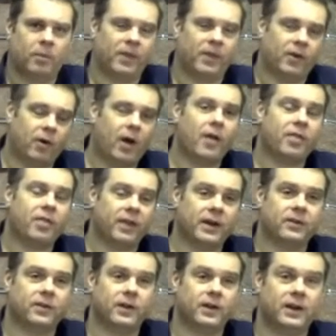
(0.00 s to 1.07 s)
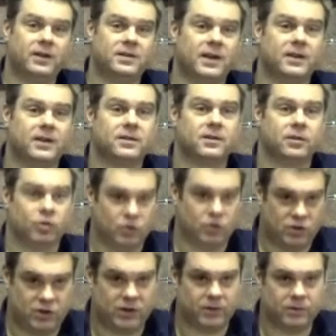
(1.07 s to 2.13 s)
but there are things that he says
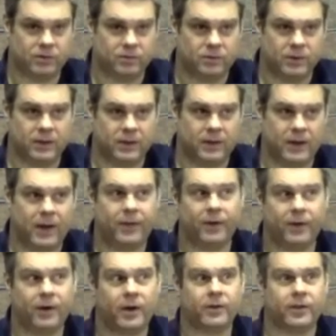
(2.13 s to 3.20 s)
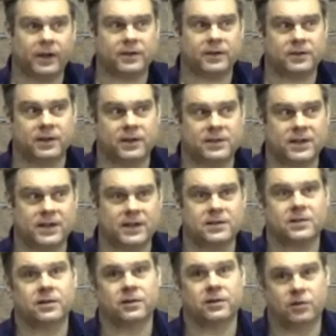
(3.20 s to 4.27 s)
do, and there are things that he
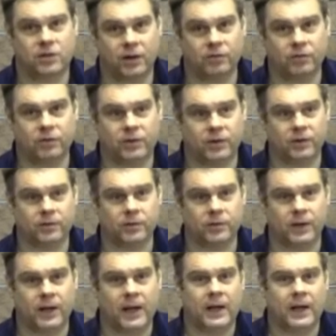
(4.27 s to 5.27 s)
says don't do.